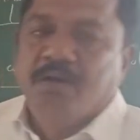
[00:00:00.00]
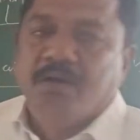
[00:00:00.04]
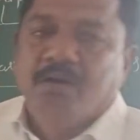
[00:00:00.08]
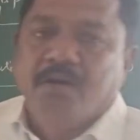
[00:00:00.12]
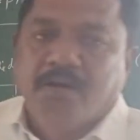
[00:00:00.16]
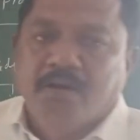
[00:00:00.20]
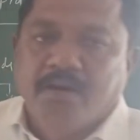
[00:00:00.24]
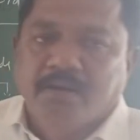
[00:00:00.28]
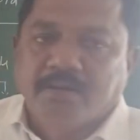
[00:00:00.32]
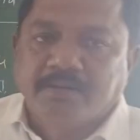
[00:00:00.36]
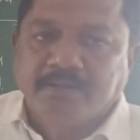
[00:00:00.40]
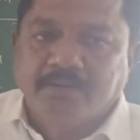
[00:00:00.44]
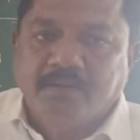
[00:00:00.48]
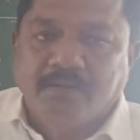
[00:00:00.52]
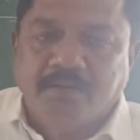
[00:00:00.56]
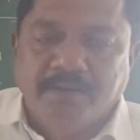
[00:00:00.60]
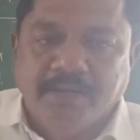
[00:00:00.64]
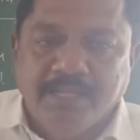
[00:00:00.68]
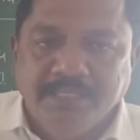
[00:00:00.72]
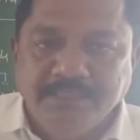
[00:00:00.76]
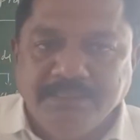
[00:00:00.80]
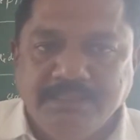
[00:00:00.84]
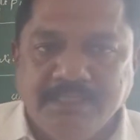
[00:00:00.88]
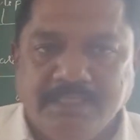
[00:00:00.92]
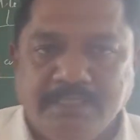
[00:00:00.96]
are
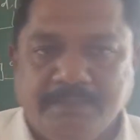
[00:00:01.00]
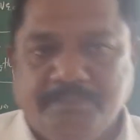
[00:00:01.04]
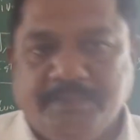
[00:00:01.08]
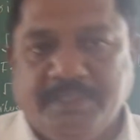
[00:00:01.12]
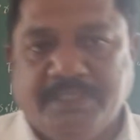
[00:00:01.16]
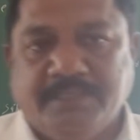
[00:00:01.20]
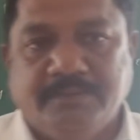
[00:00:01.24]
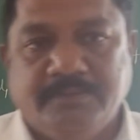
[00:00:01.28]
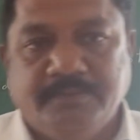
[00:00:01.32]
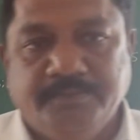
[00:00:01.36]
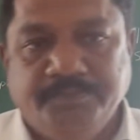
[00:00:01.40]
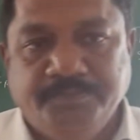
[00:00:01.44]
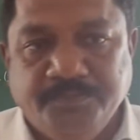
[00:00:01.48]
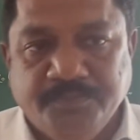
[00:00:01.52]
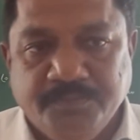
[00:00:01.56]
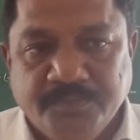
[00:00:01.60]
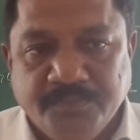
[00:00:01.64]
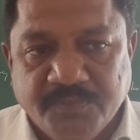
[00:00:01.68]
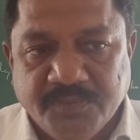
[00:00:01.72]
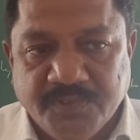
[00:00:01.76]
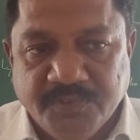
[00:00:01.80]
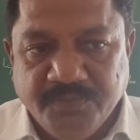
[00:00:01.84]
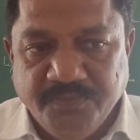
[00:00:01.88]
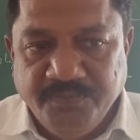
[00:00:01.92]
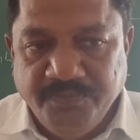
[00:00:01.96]
called as lipids.
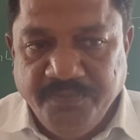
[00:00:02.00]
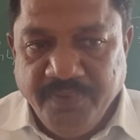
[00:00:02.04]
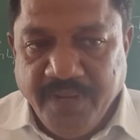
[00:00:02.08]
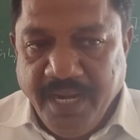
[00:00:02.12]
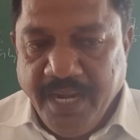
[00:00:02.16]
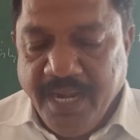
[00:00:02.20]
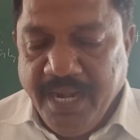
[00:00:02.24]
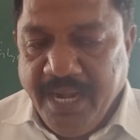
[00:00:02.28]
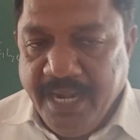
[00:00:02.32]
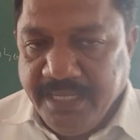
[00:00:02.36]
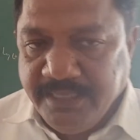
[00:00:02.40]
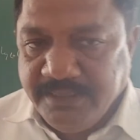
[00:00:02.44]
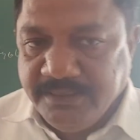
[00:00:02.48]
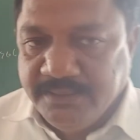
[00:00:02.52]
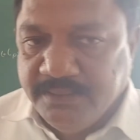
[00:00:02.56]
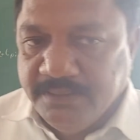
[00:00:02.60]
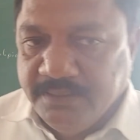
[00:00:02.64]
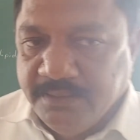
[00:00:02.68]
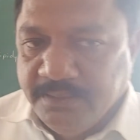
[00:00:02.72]
Fats